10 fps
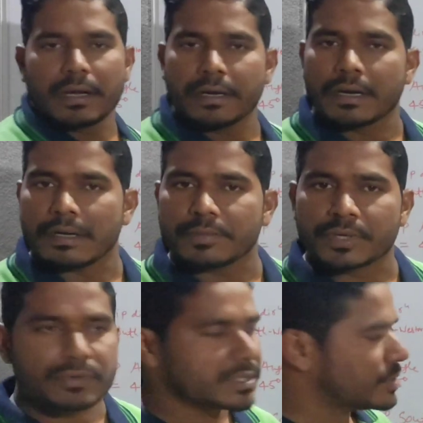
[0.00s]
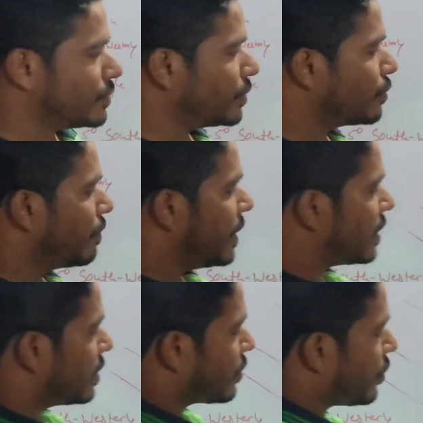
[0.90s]
and afterwards you have to
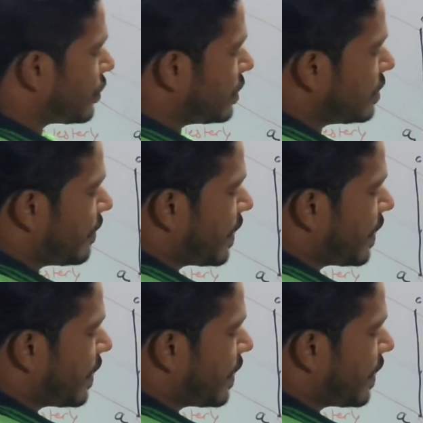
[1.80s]
make your quadrant,